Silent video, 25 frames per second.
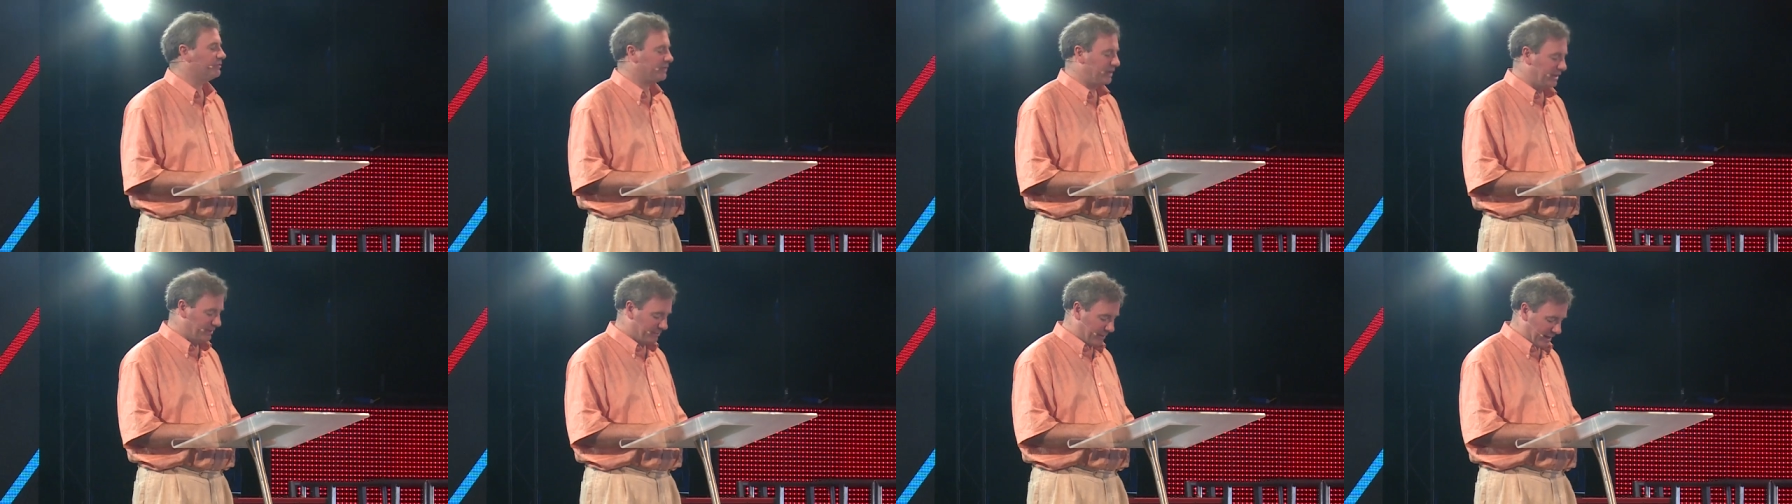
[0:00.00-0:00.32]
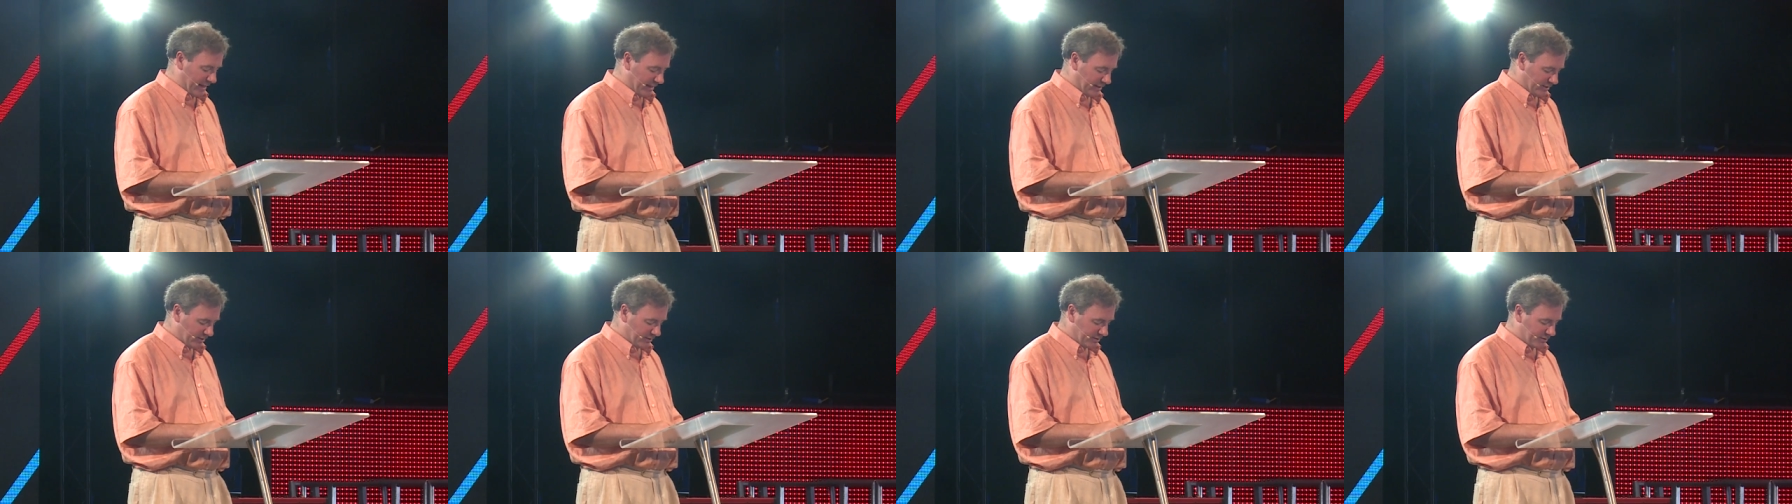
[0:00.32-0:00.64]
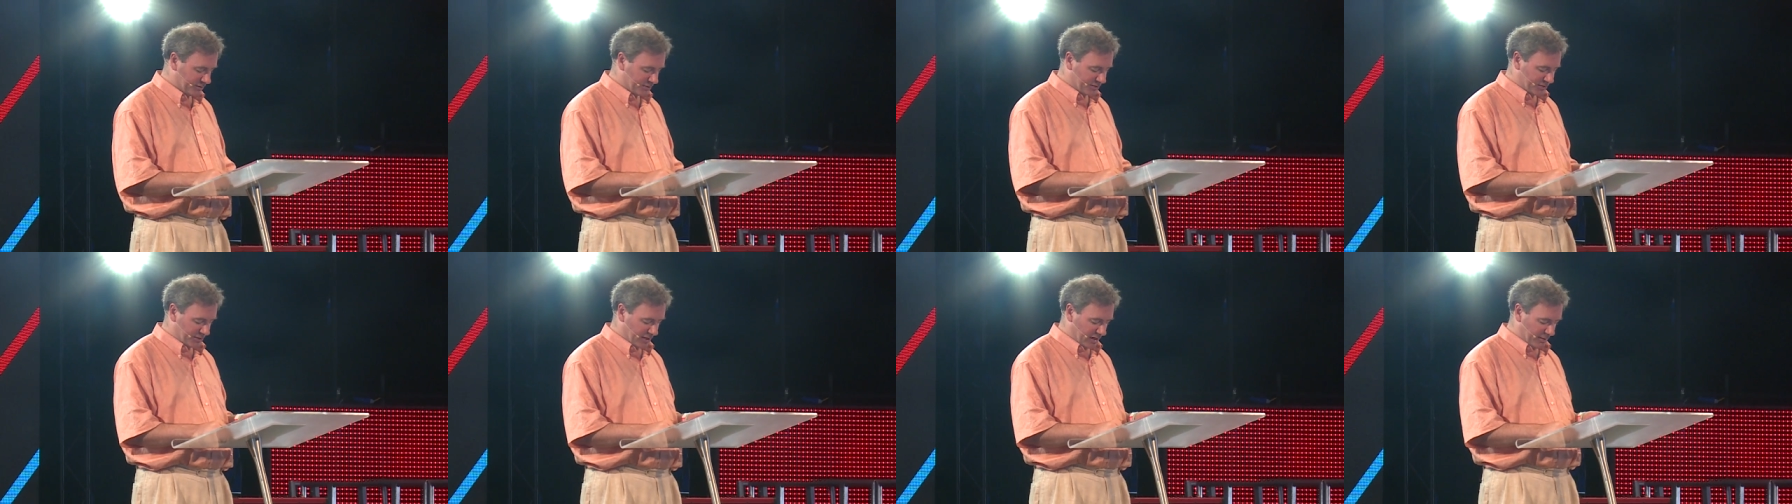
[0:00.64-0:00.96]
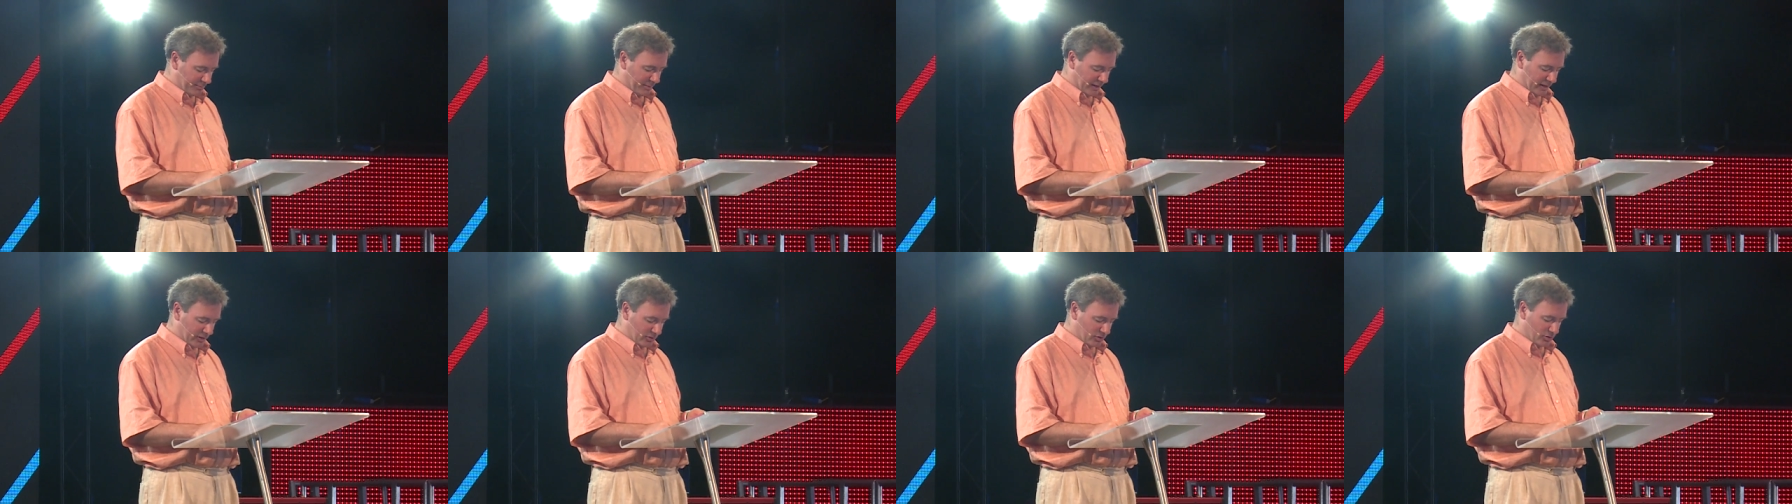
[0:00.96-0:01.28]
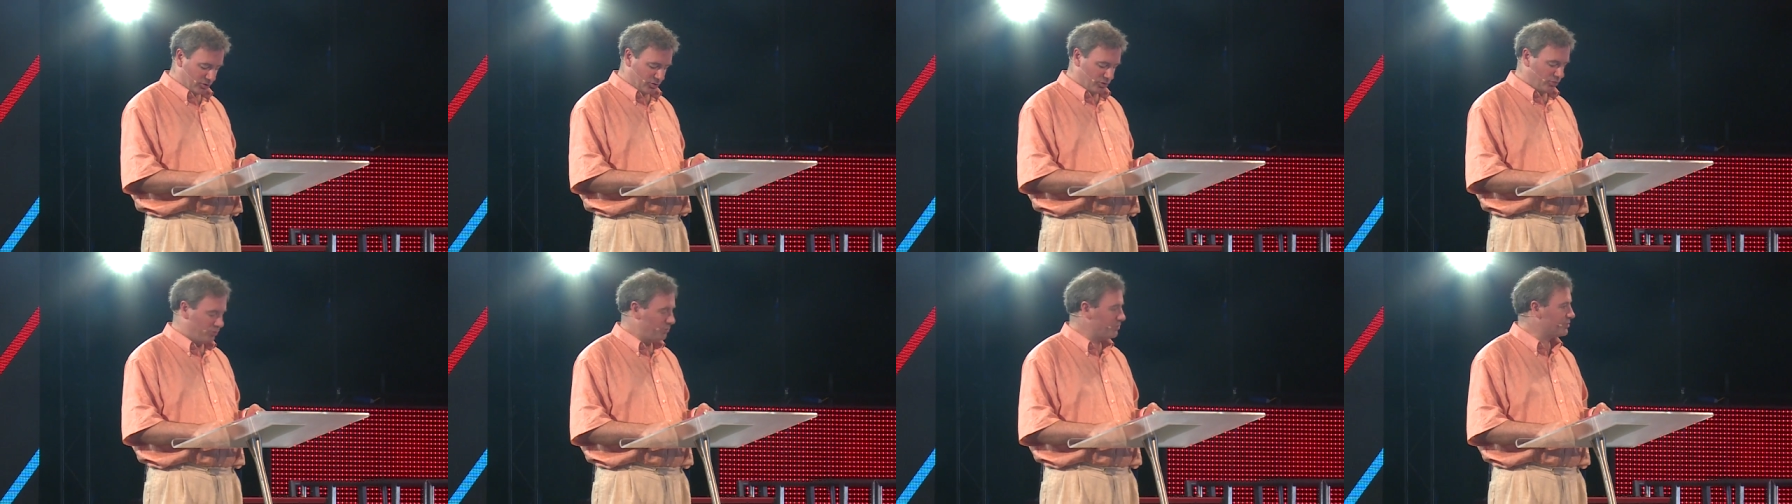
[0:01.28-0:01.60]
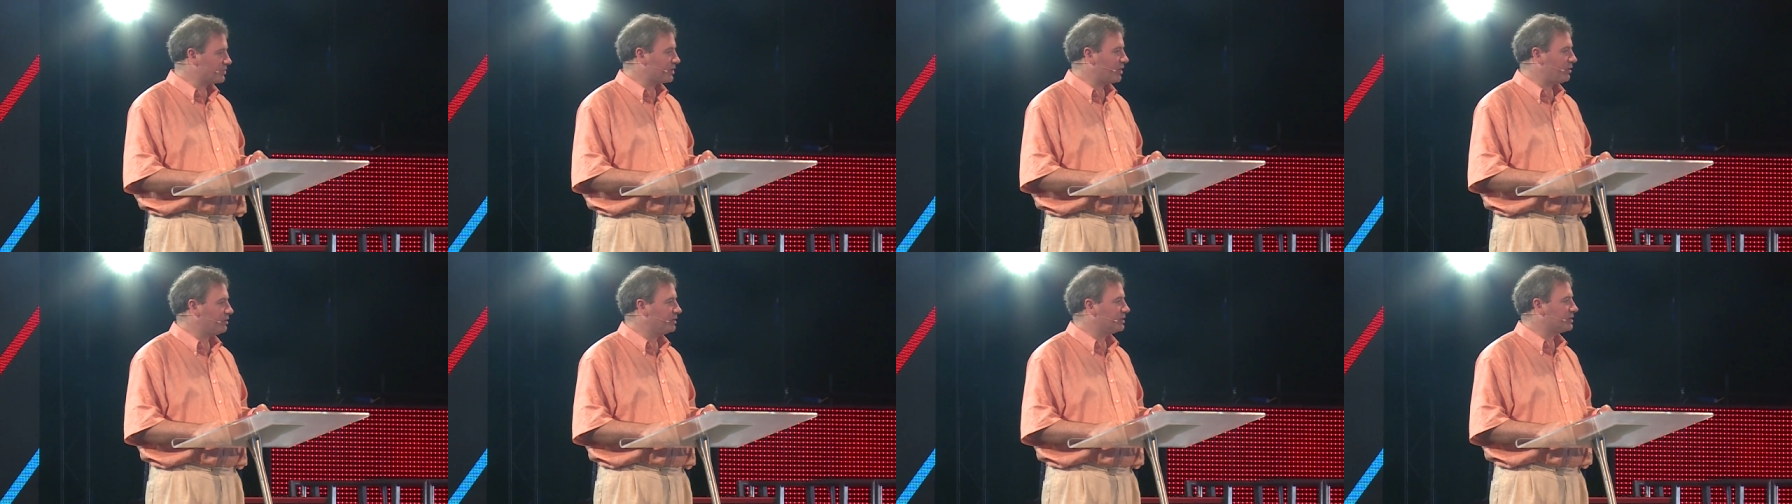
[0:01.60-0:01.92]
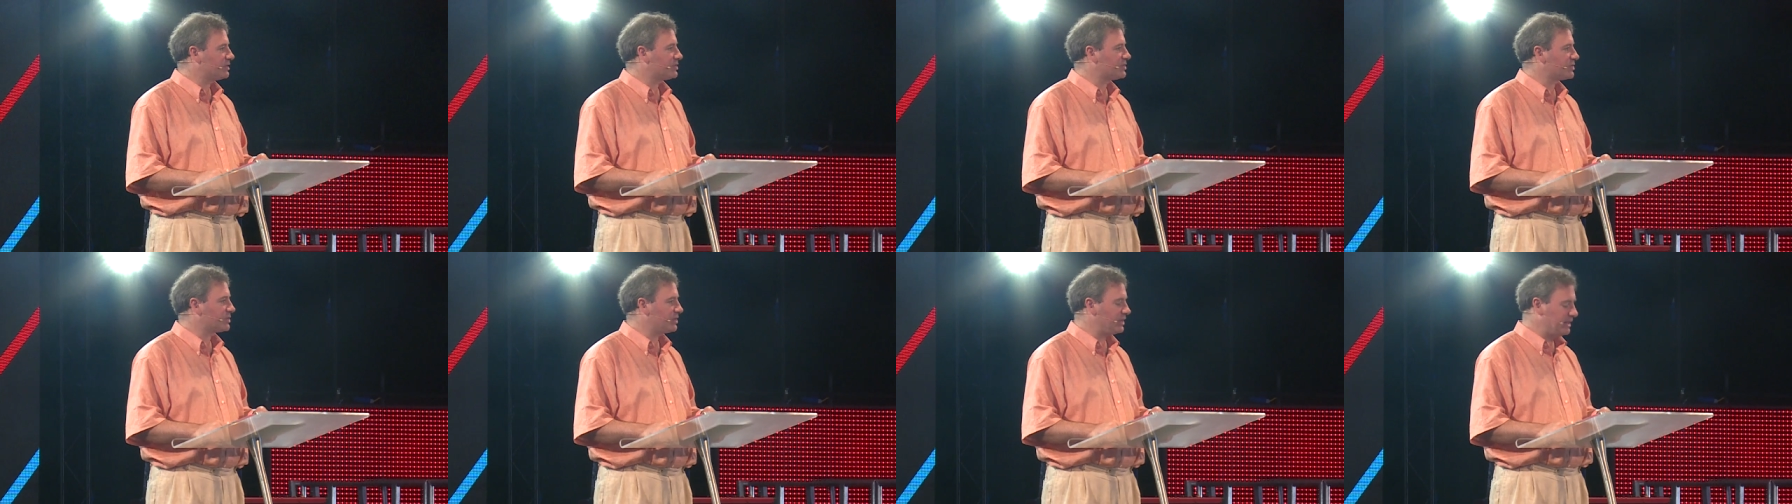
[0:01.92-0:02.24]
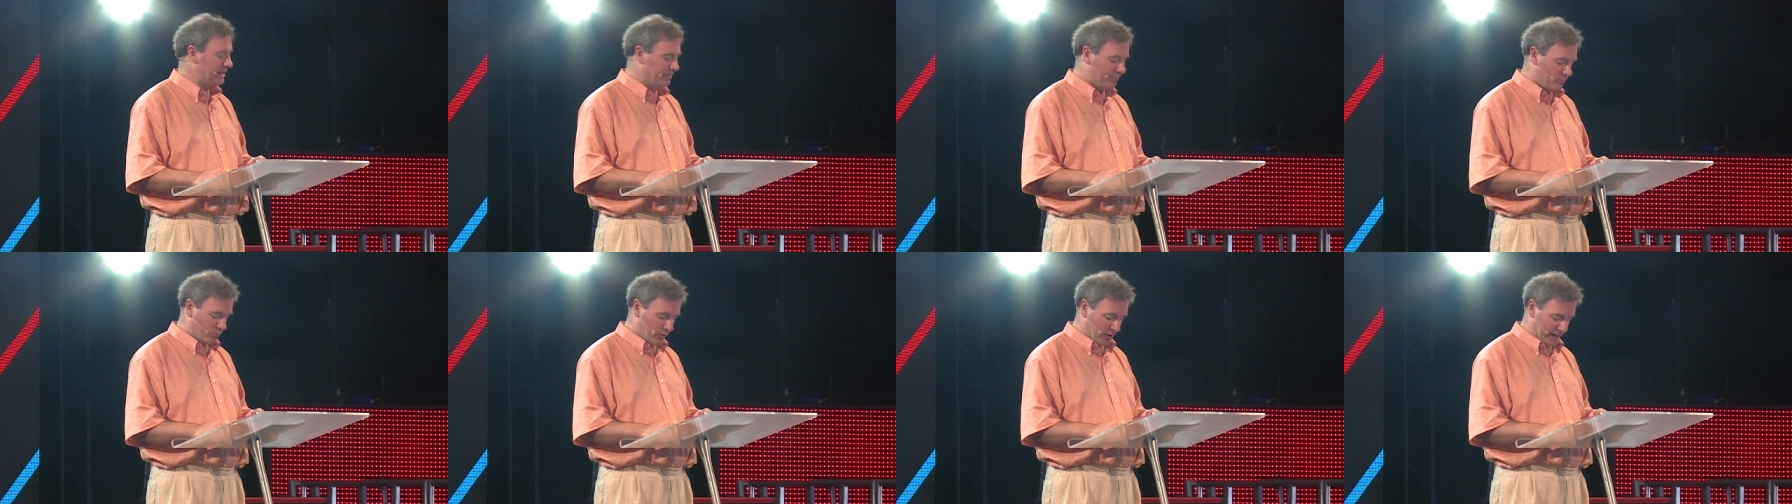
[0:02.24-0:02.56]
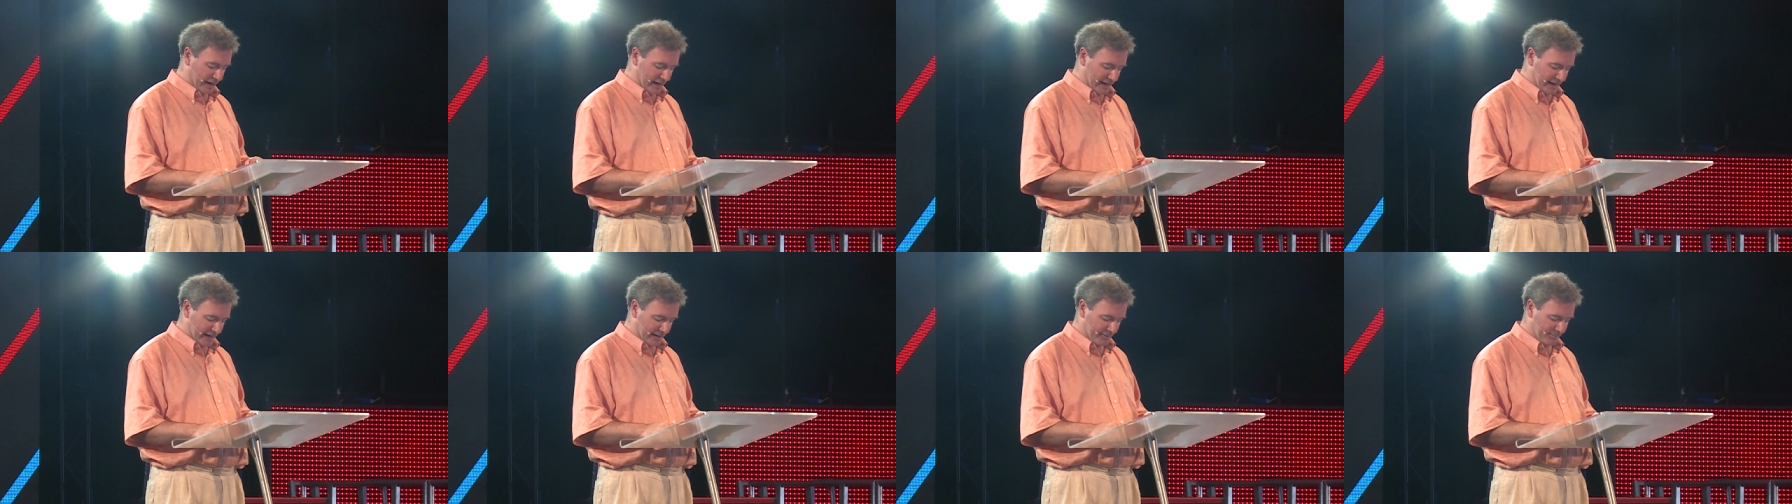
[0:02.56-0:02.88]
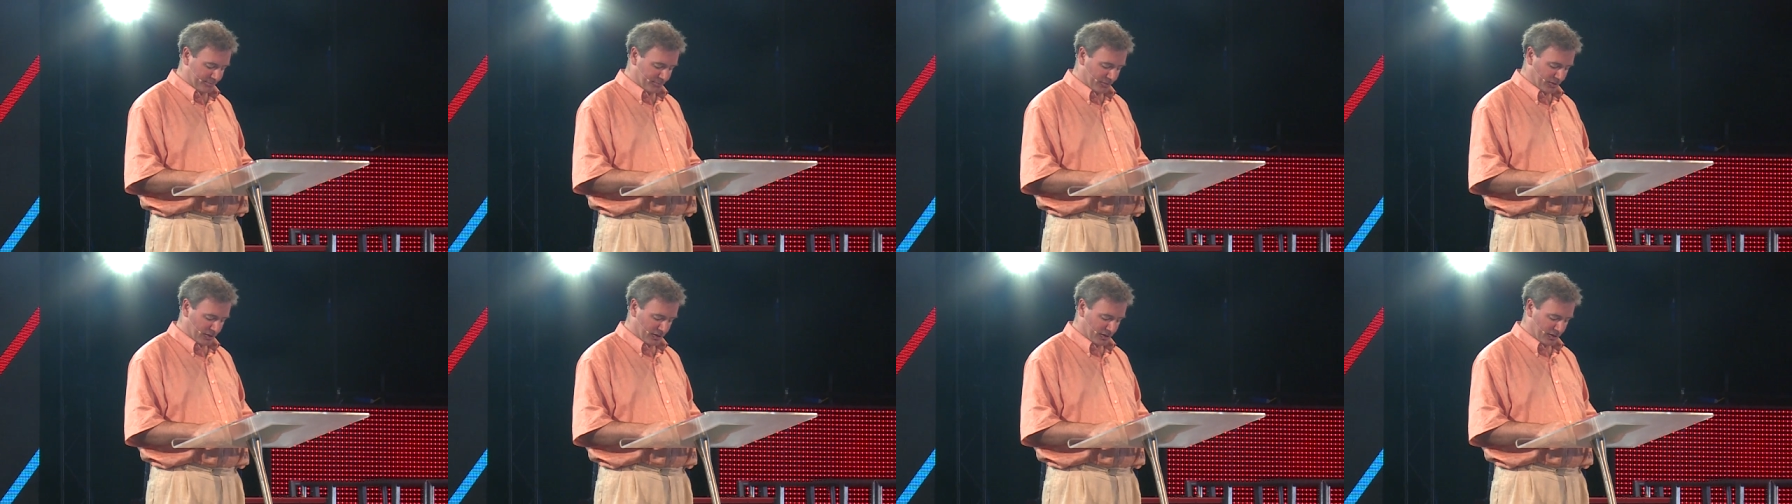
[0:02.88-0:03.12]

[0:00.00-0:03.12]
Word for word: emails about who's going to sleep where